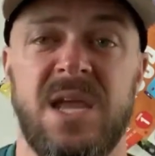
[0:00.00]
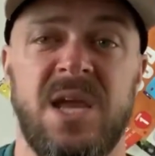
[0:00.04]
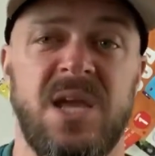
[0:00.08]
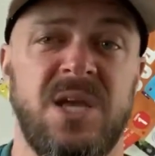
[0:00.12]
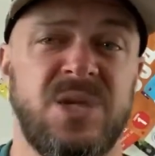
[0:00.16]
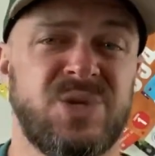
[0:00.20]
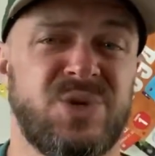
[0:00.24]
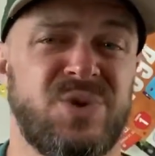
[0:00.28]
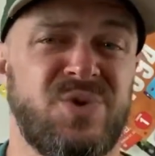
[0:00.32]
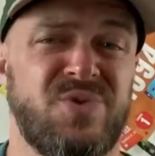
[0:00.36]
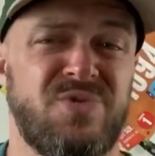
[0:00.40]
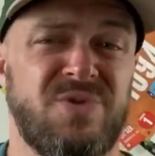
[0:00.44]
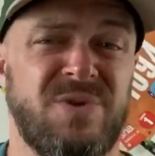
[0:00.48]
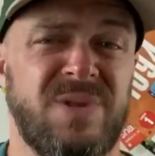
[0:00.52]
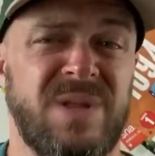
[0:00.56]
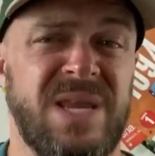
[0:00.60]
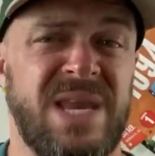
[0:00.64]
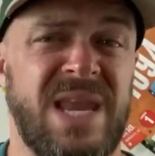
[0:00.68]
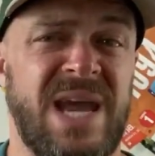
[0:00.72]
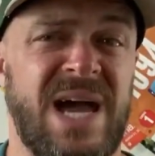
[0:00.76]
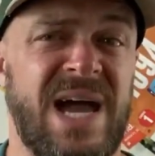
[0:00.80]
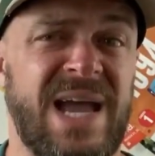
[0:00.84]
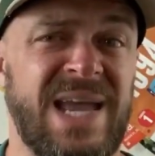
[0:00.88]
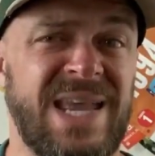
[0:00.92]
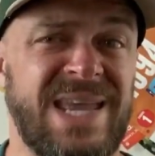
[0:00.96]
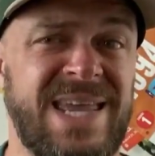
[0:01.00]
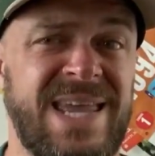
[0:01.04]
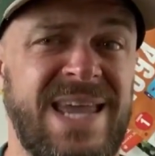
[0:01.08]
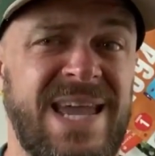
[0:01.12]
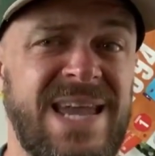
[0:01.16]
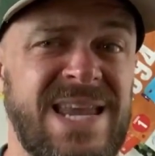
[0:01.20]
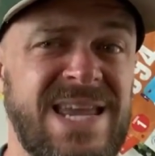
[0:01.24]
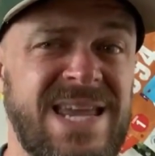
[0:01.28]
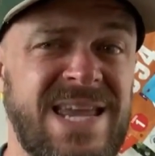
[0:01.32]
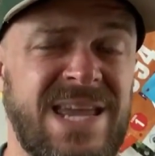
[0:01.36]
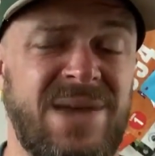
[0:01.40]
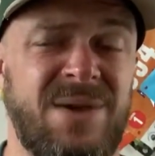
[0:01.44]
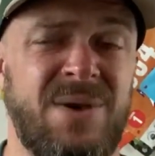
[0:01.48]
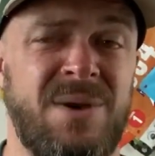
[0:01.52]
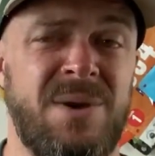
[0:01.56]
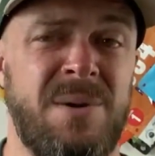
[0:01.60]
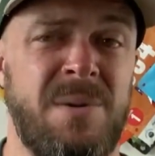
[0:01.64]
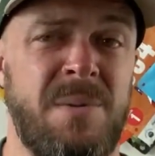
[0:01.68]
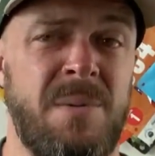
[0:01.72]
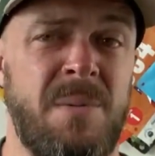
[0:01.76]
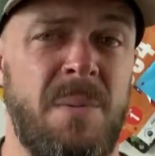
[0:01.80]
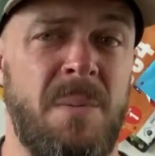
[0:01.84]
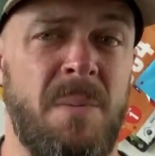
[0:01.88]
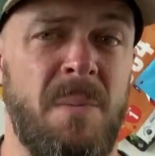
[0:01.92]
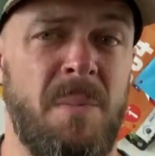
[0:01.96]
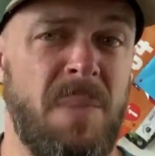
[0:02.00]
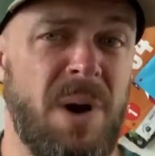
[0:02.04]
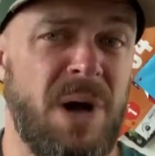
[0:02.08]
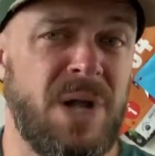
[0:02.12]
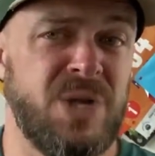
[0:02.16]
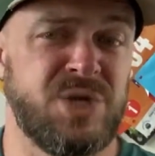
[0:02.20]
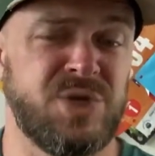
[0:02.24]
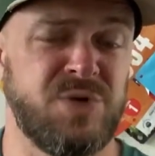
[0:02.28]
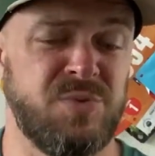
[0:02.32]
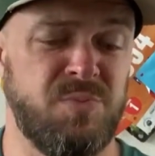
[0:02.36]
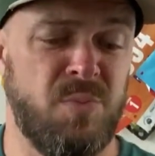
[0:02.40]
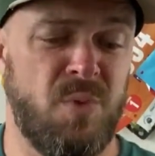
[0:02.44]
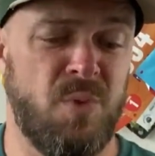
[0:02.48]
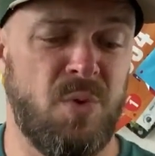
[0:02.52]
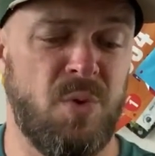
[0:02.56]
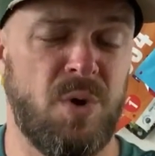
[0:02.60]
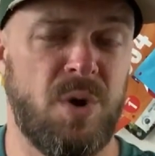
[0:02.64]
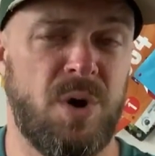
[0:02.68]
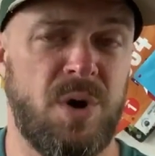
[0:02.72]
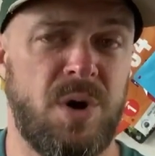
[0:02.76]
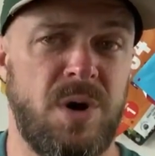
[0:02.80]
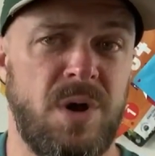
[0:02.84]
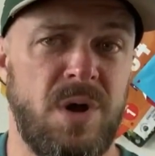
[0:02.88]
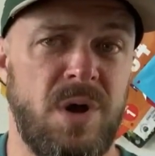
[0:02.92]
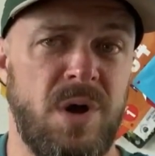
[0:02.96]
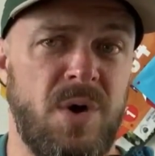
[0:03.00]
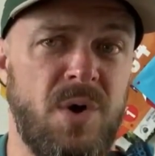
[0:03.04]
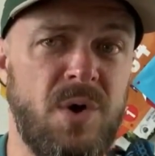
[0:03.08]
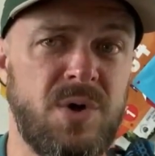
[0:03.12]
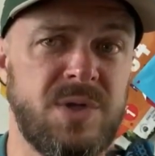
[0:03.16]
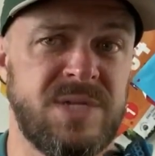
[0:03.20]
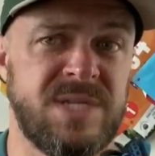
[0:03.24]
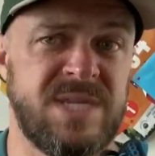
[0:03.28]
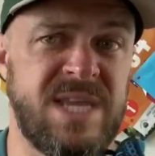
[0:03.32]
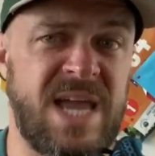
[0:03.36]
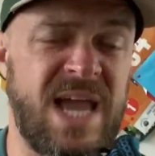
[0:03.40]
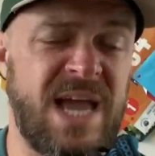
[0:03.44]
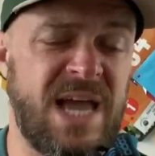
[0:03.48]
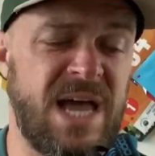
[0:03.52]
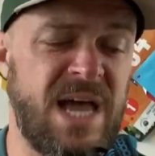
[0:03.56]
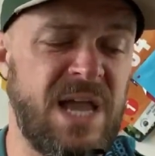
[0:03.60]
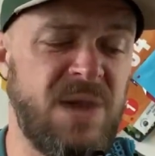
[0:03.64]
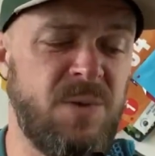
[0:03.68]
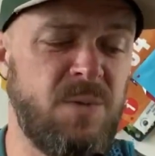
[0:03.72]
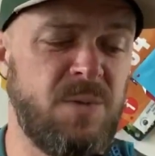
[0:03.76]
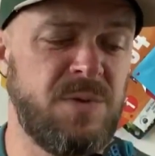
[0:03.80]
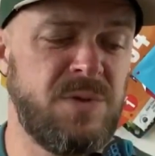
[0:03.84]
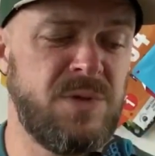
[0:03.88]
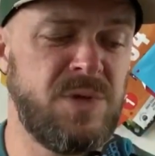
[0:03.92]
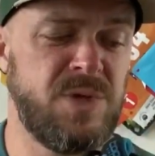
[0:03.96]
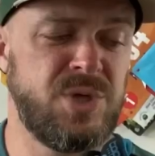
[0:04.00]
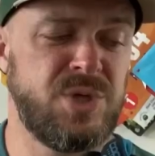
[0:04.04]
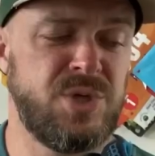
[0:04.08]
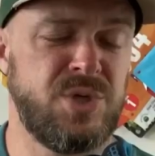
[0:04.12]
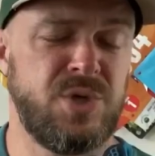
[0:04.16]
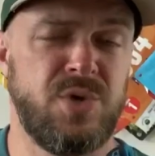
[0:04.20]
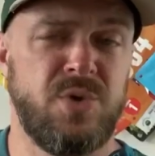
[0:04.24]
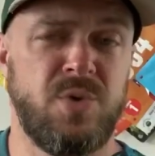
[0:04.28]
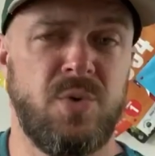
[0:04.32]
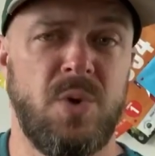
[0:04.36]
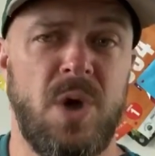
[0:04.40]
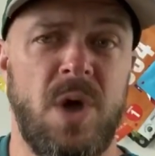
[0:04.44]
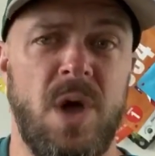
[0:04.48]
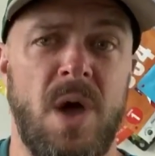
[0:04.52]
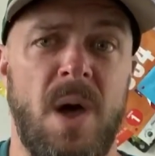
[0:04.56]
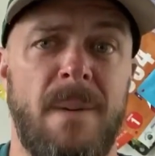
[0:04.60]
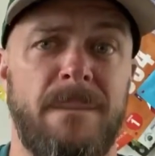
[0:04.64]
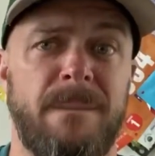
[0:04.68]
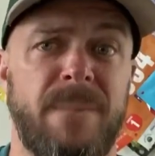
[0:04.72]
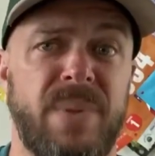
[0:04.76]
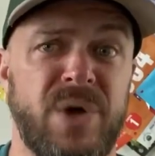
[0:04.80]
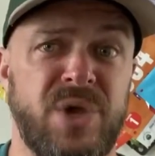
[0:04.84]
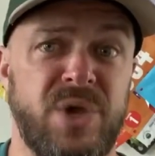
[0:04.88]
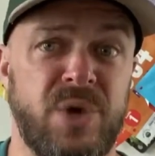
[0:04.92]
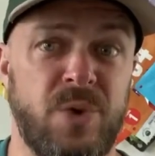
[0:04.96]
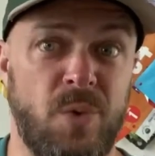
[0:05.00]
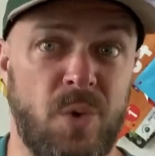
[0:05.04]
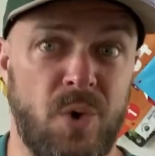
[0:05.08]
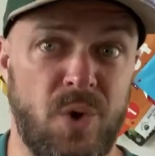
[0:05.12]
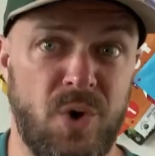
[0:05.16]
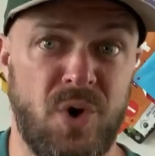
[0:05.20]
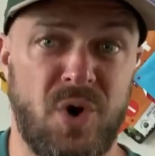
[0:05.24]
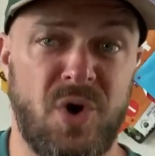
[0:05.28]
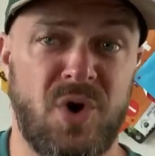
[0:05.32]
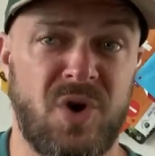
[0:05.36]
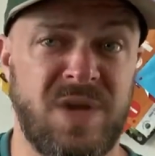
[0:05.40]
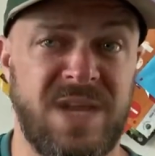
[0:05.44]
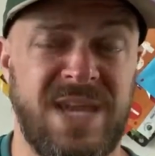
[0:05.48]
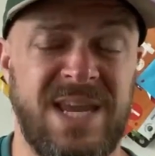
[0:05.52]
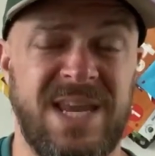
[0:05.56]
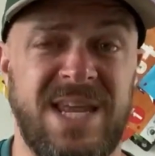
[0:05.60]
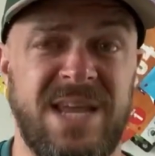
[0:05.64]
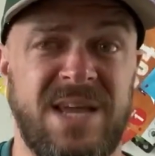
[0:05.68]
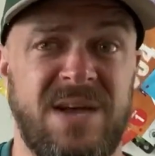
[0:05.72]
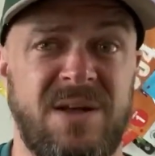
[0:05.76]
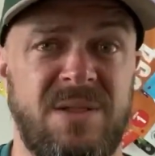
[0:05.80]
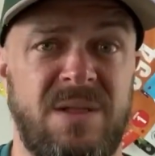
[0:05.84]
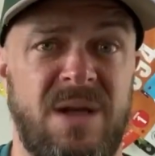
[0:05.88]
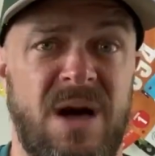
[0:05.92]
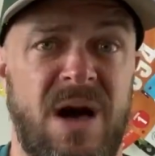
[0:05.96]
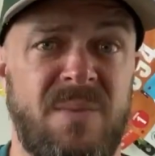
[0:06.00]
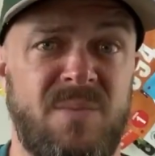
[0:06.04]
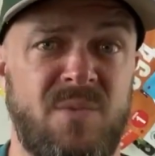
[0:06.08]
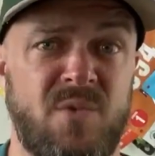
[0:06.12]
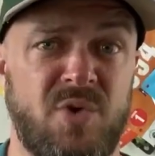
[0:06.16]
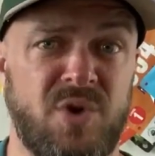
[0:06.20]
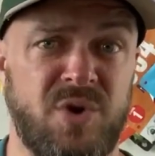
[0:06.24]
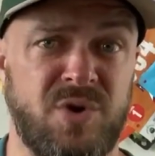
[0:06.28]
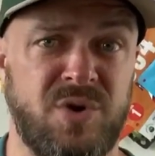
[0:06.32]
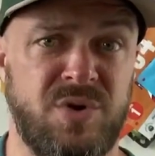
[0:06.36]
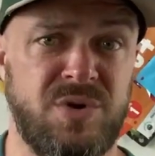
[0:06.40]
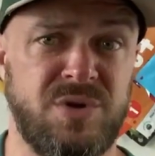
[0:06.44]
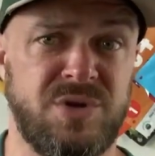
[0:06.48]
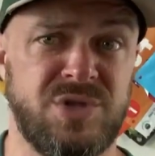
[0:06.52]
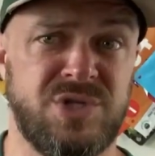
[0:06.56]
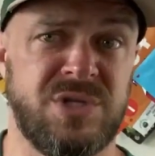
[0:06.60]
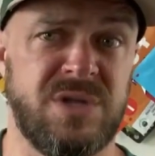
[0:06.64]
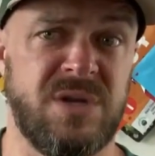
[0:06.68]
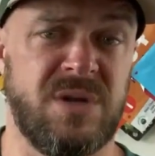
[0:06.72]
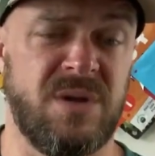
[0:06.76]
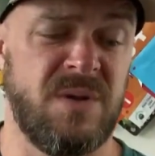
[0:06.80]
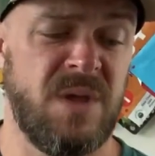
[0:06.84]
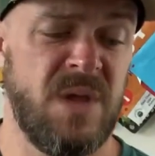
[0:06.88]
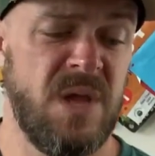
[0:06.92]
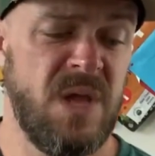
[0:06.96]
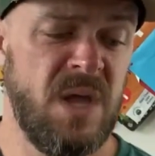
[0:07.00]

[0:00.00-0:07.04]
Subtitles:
So you're really not getting much more stack height with this shoe, but you are getting a lot more cushion.